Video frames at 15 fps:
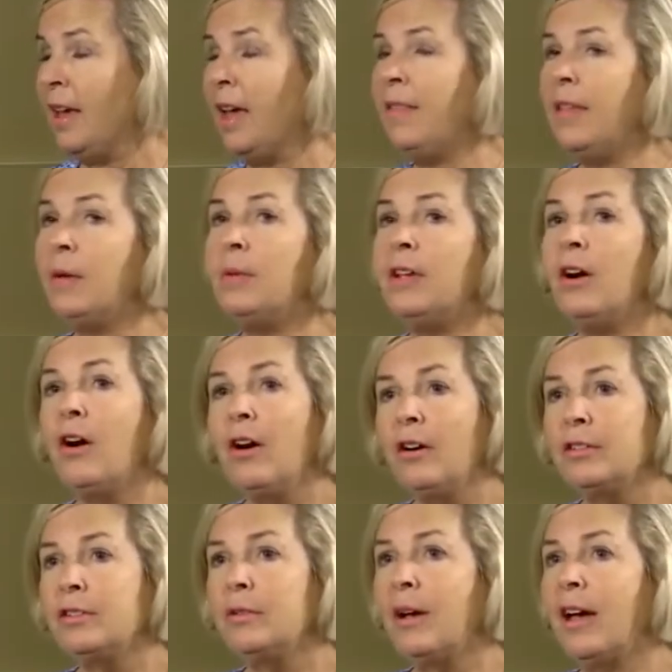And then we
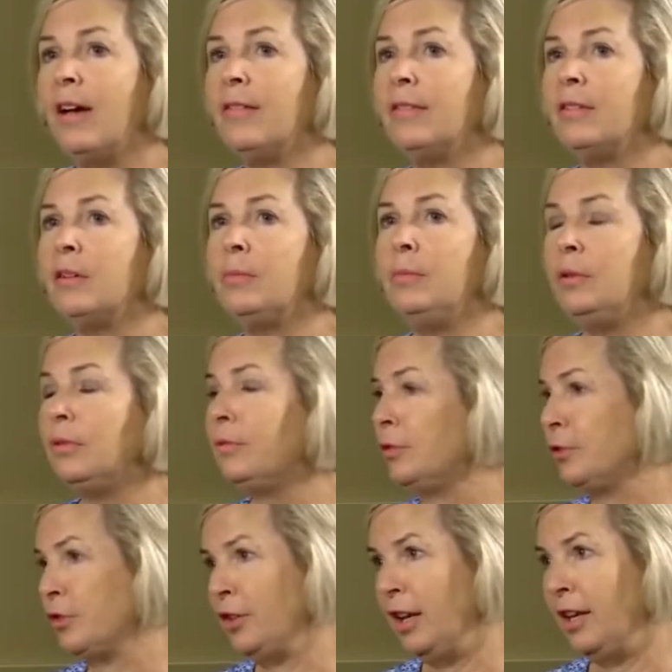also have a beautiful
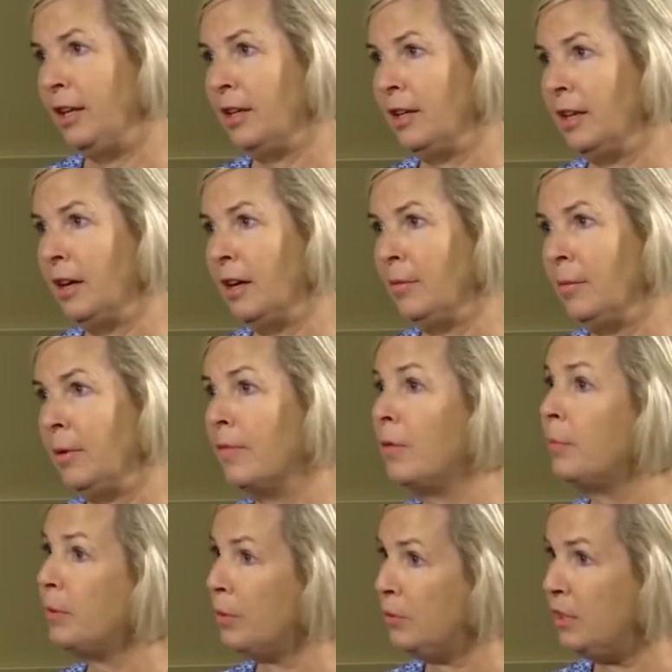shake. Um, we have a
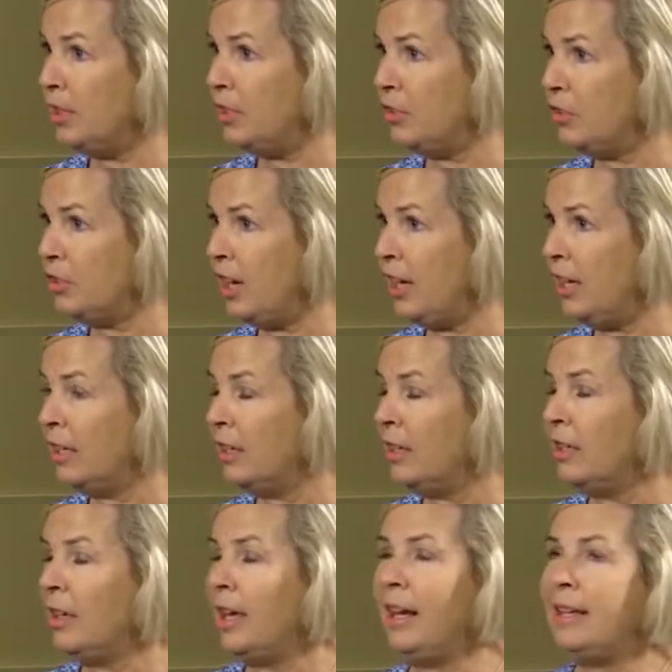protein shake.
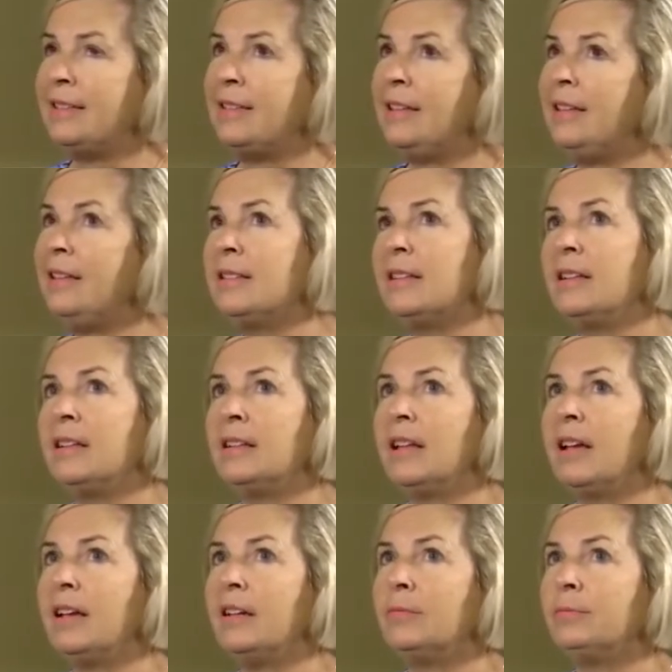It has things in it
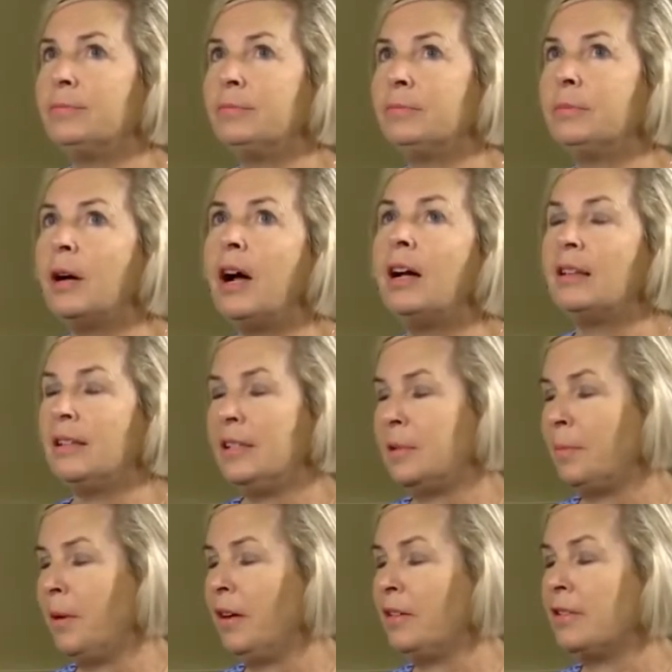like broccoli
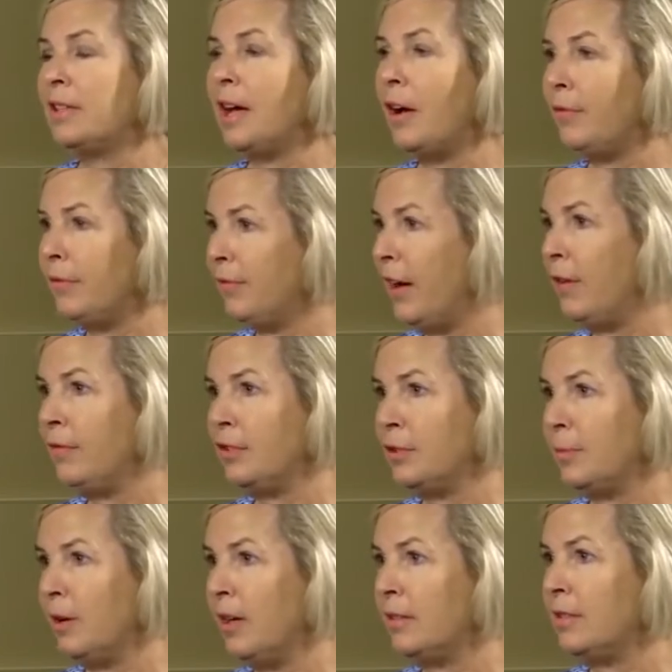sprouts, alfalfa
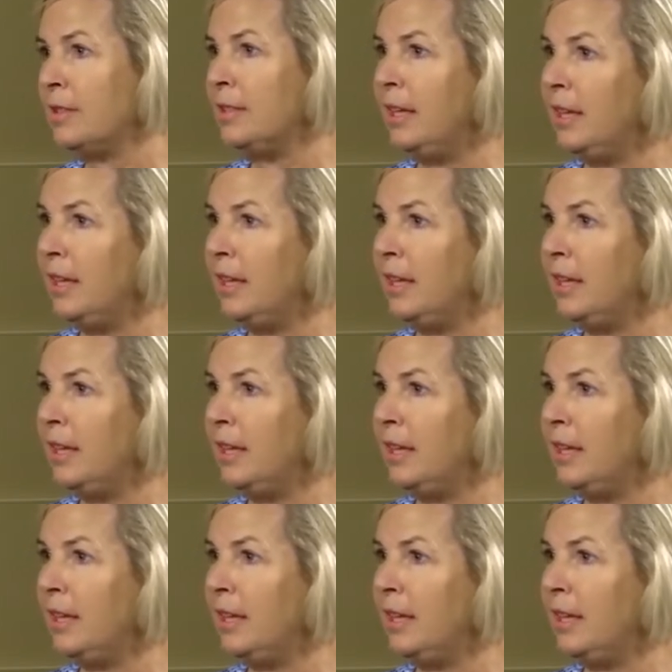sprouts,